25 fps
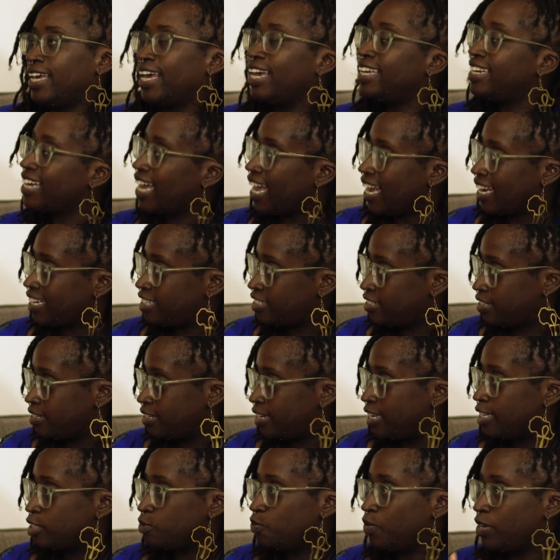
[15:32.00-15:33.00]
in action
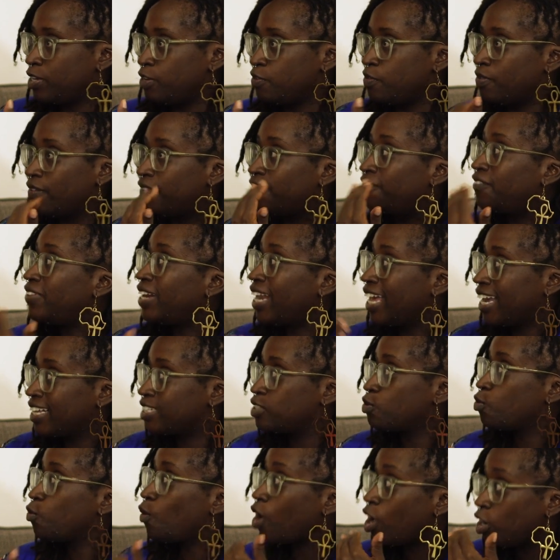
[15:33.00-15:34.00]
is when you
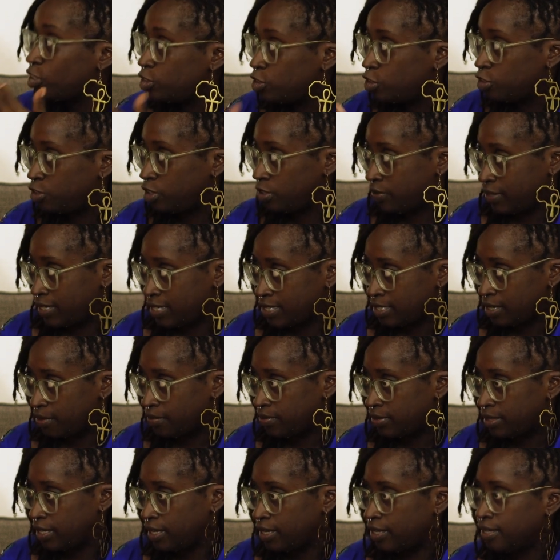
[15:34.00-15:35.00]
reflect whilst you're doing
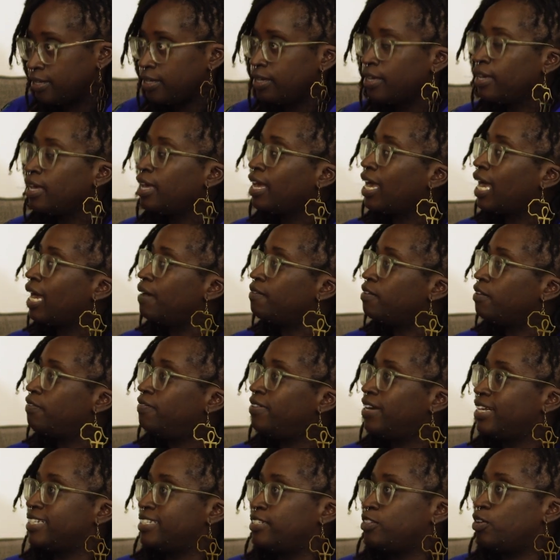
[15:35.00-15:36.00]
something, mm -hmm. and
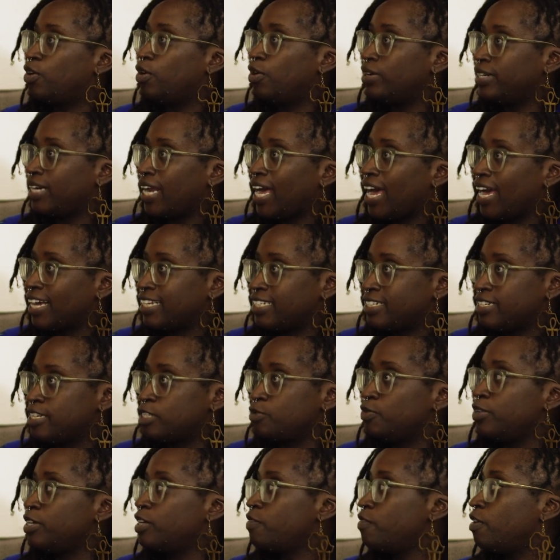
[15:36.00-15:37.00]
reflecting on action is
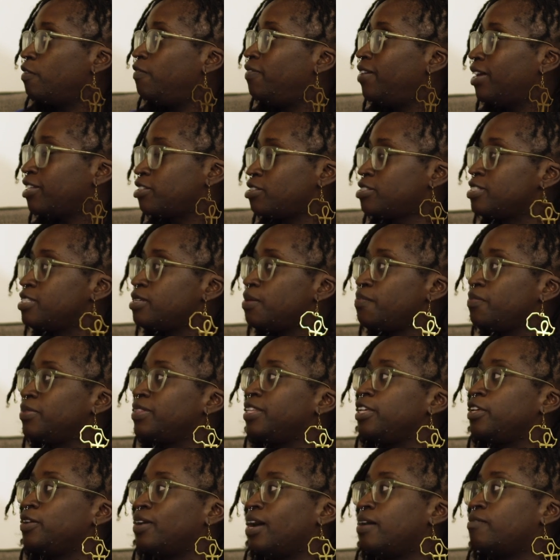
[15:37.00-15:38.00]
when you reflect on something
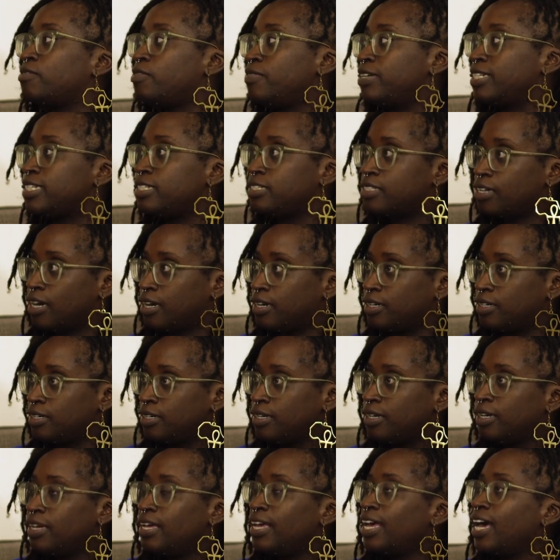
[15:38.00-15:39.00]
that you have already done. Mm
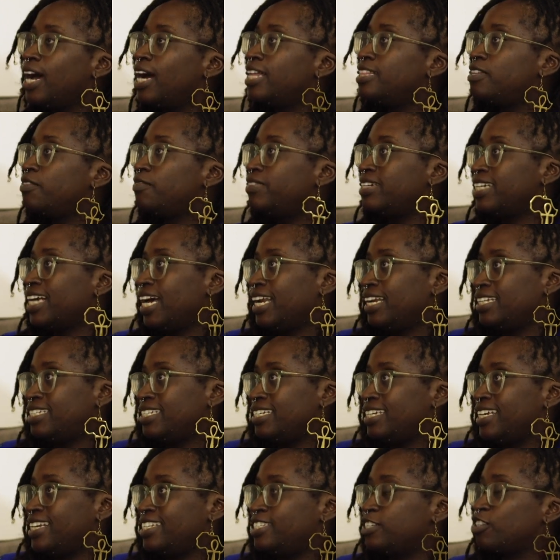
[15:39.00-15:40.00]
-hmm. And the
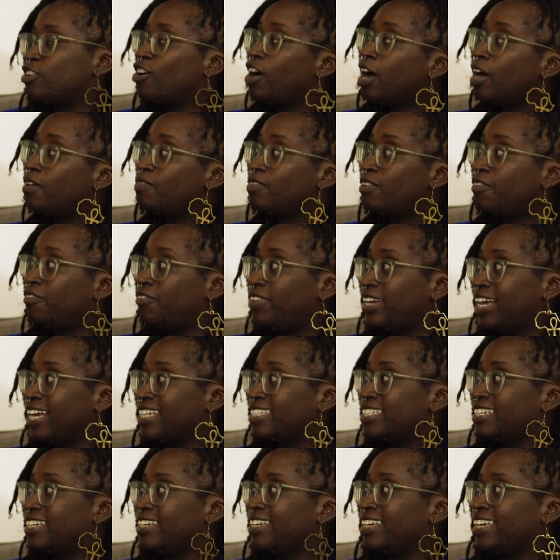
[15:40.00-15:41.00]
reality is, you can't
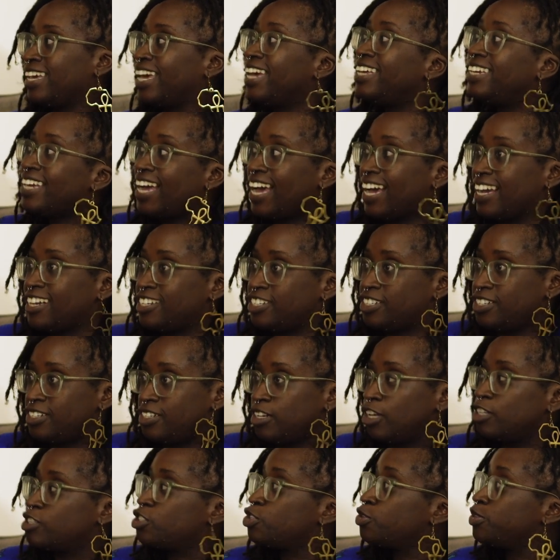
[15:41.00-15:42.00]
reflect in action
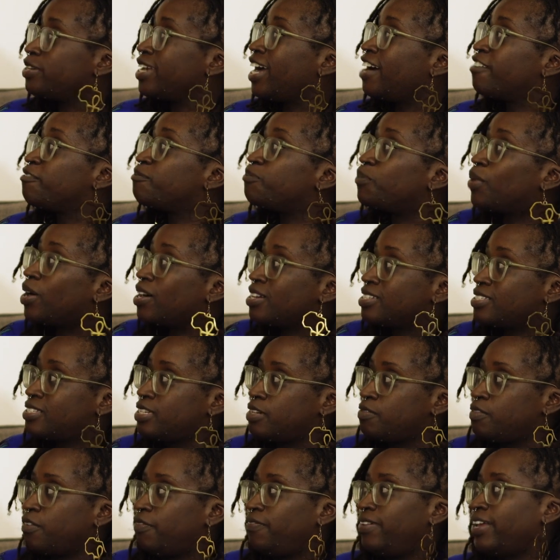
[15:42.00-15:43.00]
until you have
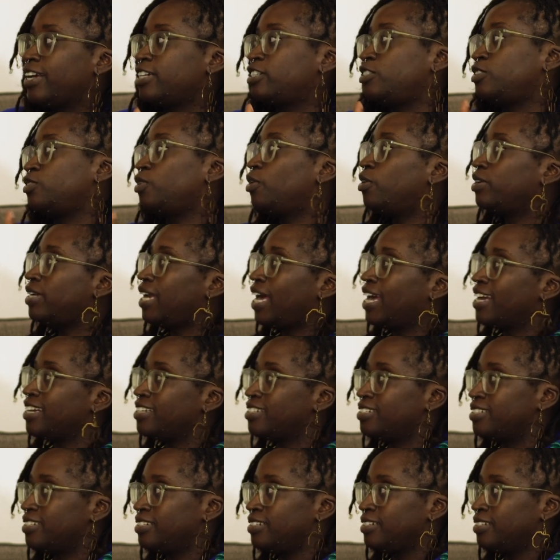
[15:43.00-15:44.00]
mastered reflection on
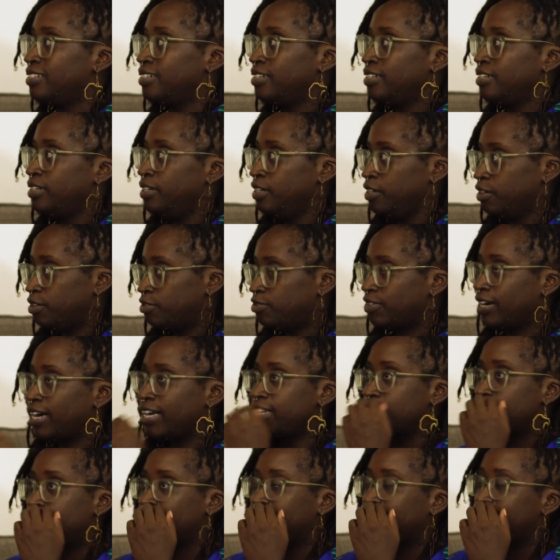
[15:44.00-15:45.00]
action, mm -hmm.
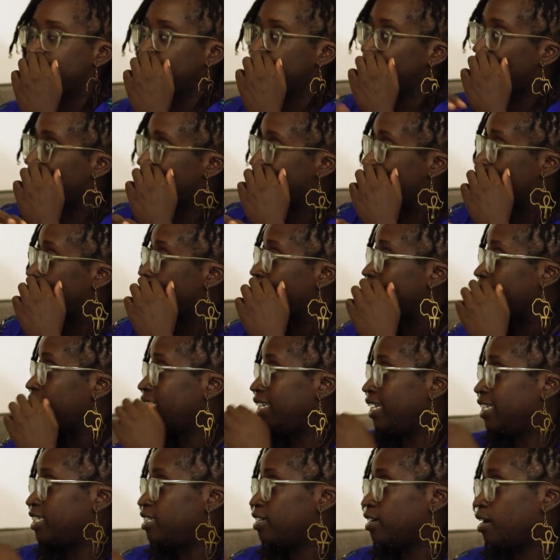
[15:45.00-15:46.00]
right? So, and this is where self
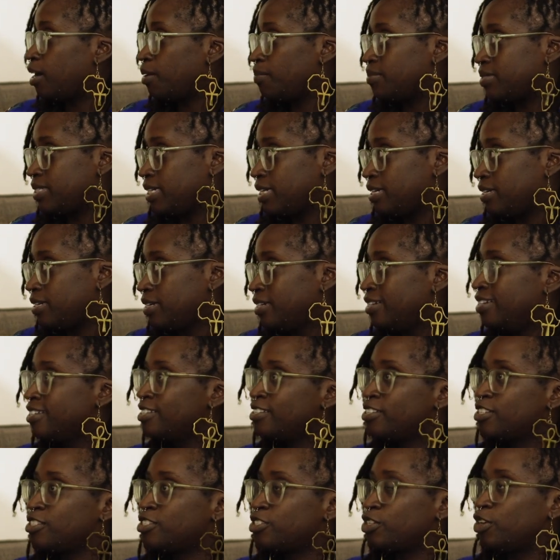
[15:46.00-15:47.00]
regulation comes in.
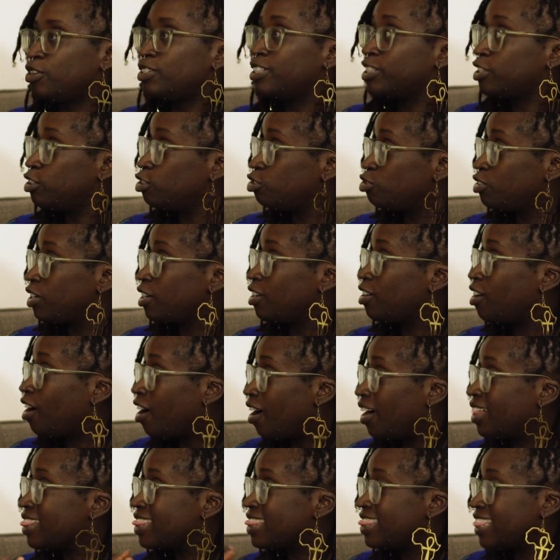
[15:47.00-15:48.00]
Mm. So, children
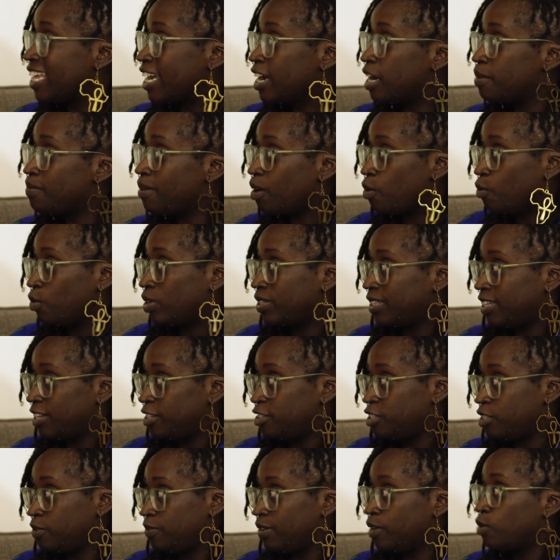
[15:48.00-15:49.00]
can't think about what
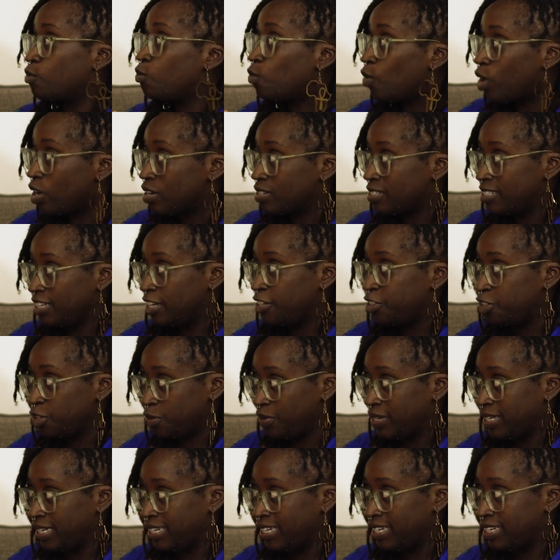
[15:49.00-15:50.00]
they're doing whilst they're
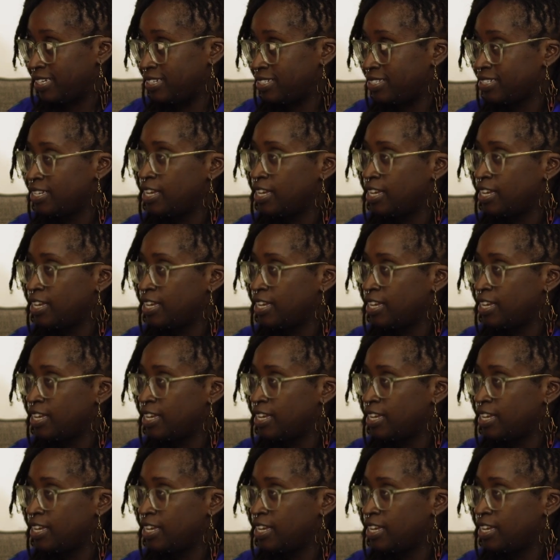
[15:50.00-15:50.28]
doing it